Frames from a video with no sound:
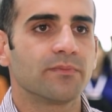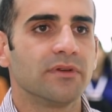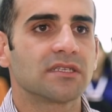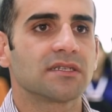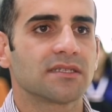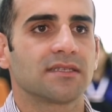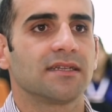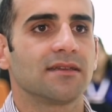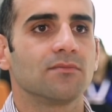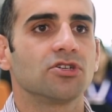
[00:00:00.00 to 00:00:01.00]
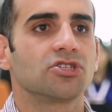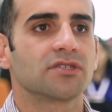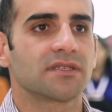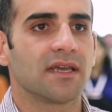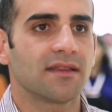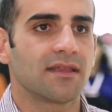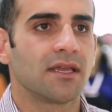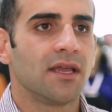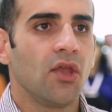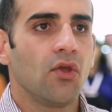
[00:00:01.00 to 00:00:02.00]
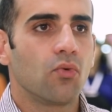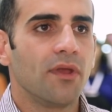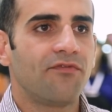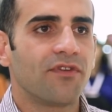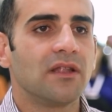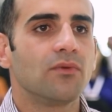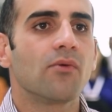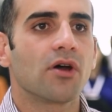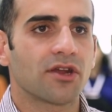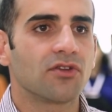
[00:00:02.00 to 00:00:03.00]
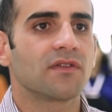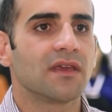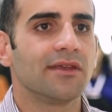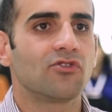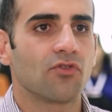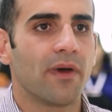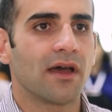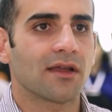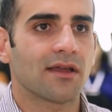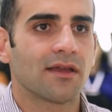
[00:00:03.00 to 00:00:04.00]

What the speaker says: business that emerges that we feel we want to continue to back